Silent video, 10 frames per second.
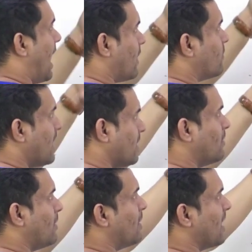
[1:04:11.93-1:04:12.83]
And
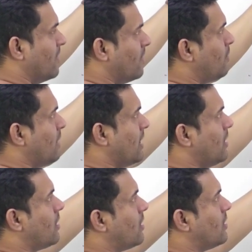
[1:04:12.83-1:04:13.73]
when the memory will
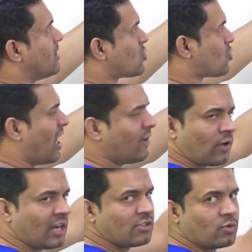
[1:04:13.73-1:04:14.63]
be
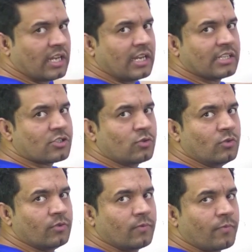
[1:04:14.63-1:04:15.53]
destroyed for h1 and
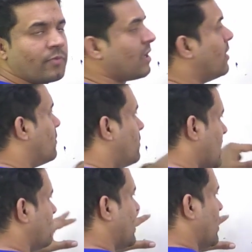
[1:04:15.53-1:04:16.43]
h2?
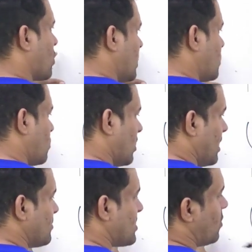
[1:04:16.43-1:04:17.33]
Whenever your control
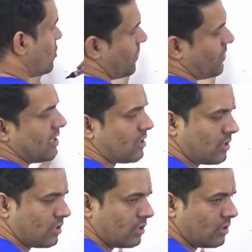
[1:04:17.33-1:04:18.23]
comes out of
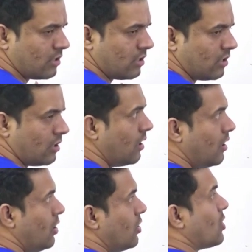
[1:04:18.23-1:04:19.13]
this.
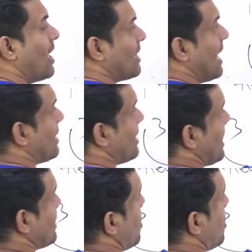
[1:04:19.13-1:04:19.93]
So at that